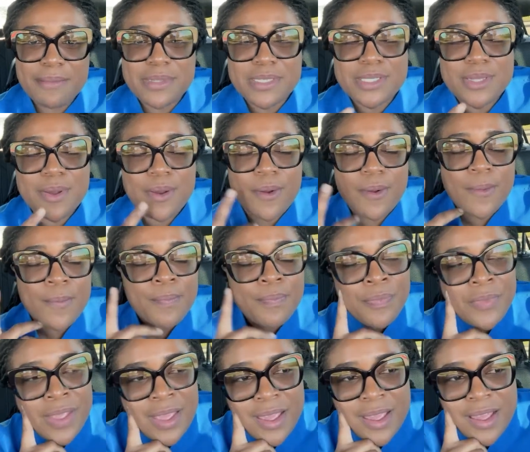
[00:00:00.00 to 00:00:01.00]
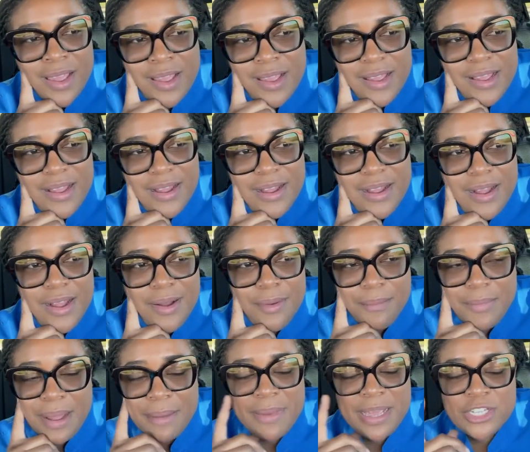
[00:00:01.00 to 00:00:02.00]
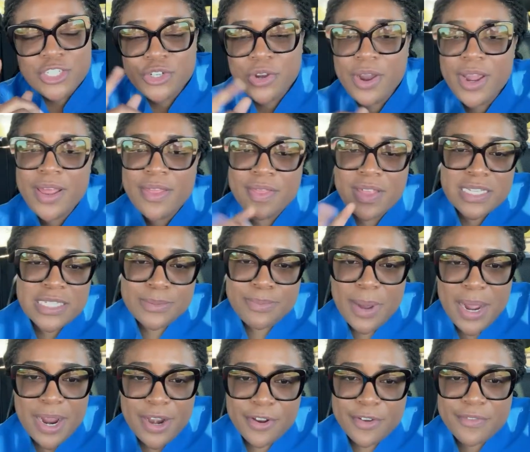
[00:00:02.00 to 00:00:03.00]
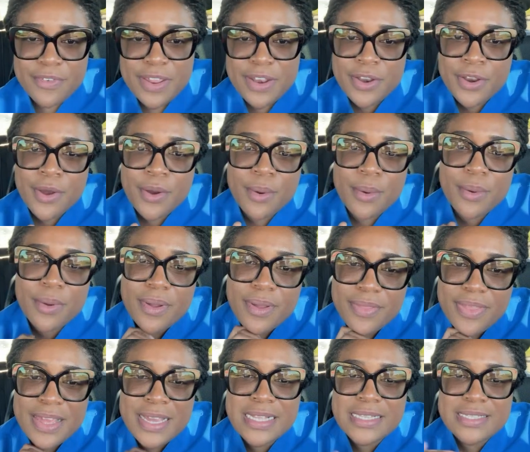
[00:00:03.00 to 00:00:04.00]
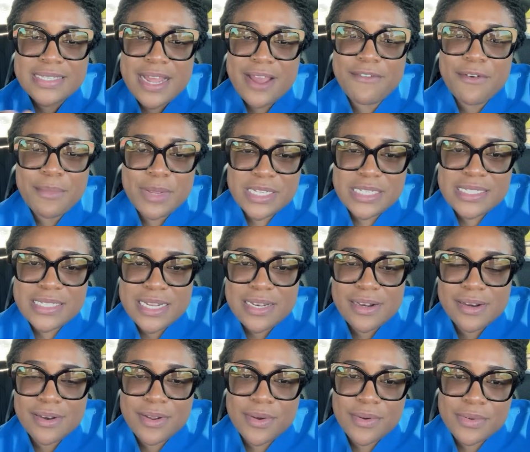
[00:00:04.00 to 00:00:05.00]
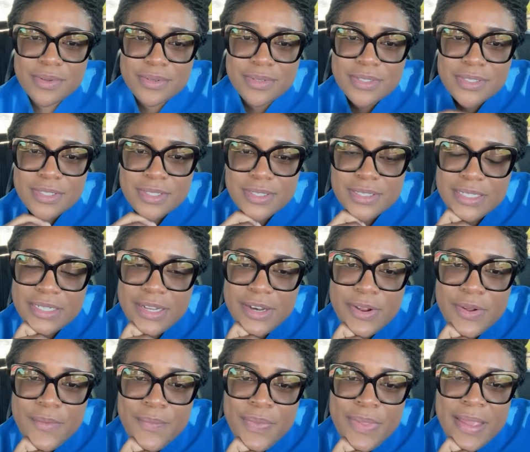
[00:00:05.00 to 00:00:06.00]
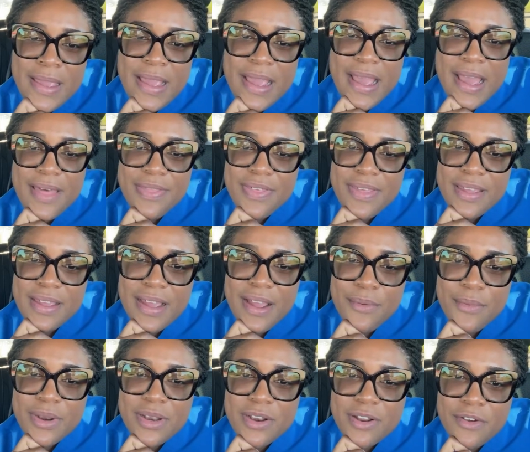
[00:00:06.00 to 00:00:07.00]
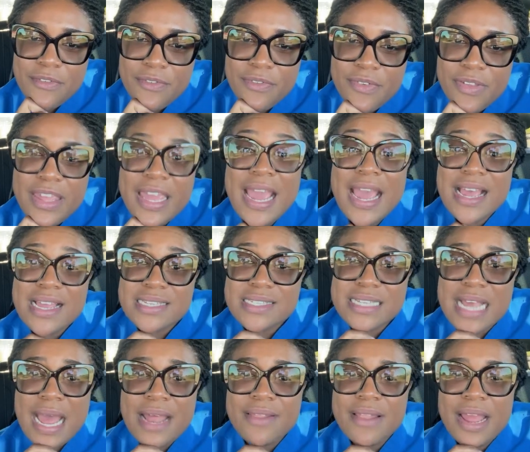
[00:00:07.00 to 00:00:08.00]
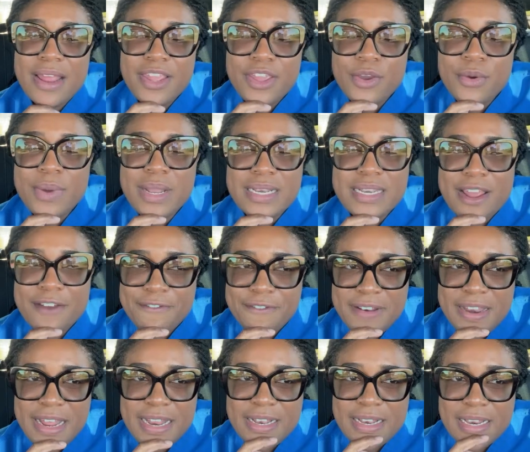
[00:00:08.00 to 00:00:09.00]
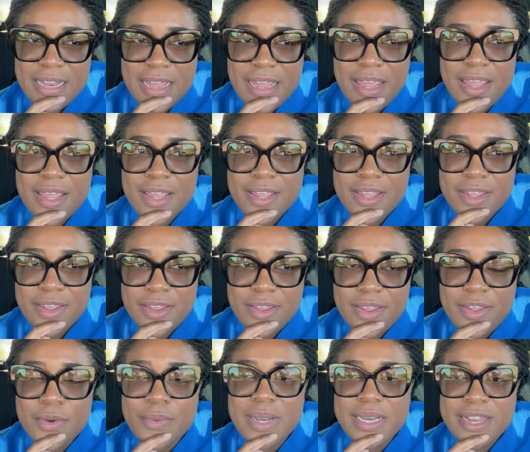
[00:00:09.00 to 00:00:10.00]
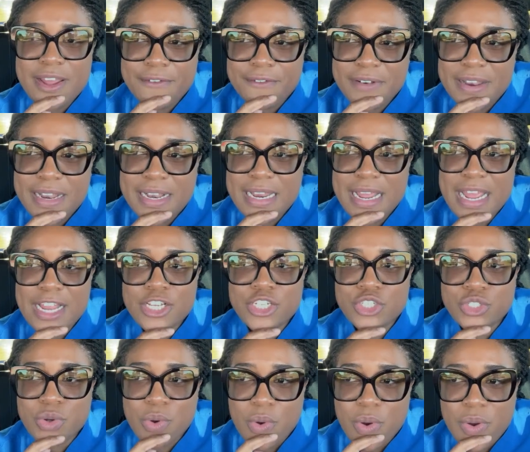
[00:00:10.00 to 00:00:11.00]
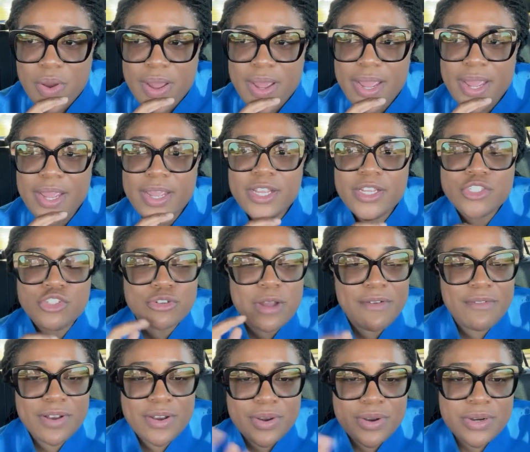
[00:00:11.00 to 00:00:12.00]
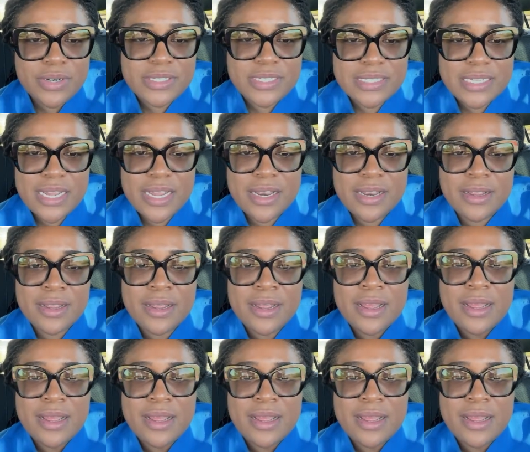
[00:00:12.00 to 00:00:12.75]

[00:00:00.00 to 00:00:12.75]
So I'm enjoying this part of it now. I think it's time for me to settle down. You know, I think I would love, yes, you will definitely enjoy travel nursing.